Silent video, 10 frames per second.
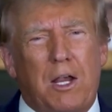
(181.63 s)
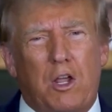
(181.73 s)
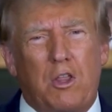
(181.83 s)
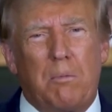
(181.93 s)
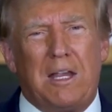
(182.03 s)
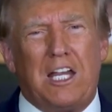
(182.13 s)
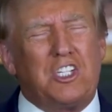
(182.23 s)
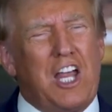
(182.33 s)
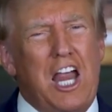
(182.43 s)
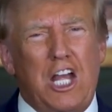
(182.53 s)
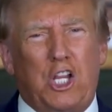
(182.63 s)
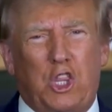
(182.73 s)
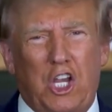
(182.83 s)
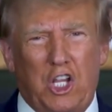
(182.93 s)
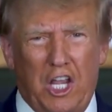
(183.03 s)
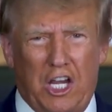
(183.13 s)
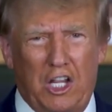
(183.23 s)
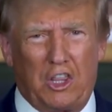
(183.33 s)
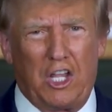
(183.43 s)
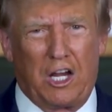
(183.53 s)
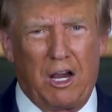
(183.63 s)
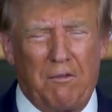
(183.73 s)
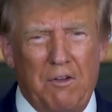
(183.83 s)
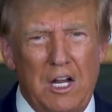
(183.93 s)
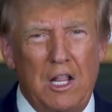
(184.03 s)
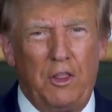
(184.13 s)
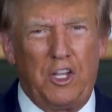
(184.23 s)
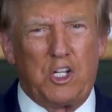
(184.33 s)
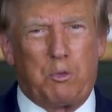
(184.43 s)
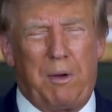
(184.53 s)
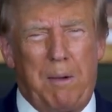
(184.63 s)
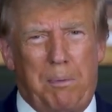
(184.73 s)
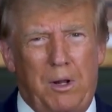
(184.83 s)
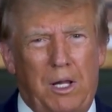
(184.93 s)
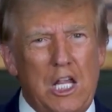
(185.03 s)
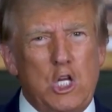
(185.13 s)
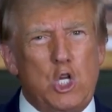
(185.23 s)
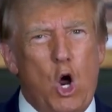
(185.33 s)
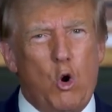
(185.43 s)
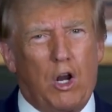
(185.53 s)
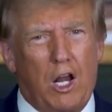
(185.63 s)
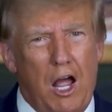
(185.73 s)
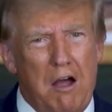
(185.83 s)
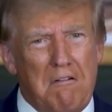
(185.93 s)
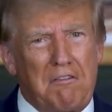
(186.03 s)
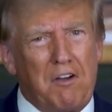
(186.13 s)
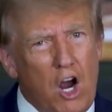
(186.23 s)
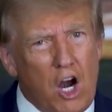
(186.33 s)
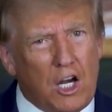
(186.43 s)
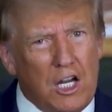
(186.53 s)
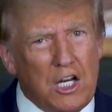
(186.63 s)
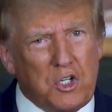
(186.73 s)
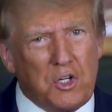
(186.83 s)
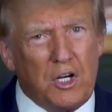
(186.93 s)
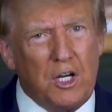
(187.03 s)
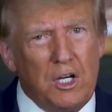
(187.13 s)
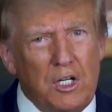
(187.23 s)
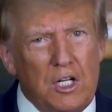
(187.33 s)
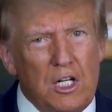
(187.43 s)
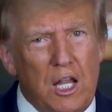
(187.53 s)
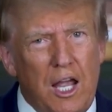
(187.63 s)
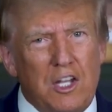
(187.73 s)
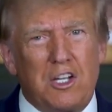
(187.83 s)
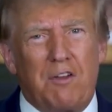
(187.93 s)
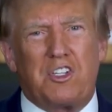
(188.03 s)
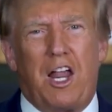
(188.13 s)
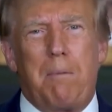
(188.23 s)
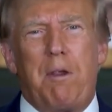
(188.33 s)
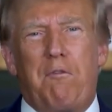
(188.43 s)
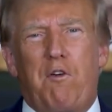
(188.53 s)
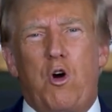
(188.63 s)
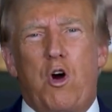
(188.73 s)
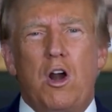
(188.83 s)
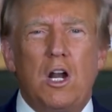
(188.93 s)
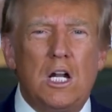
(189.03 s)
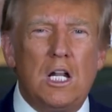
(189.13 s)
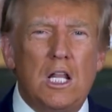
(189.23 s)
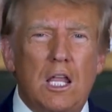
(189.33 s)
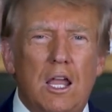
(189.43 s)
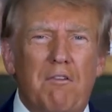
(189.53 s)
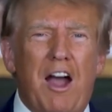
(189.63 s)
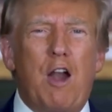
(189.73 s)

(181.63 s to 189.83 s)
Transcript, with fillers: Trump unleashed a fiery rant targeting what he calls globalists and deep staters. However, what caught the attention of many was his praise for Tucker Carlson.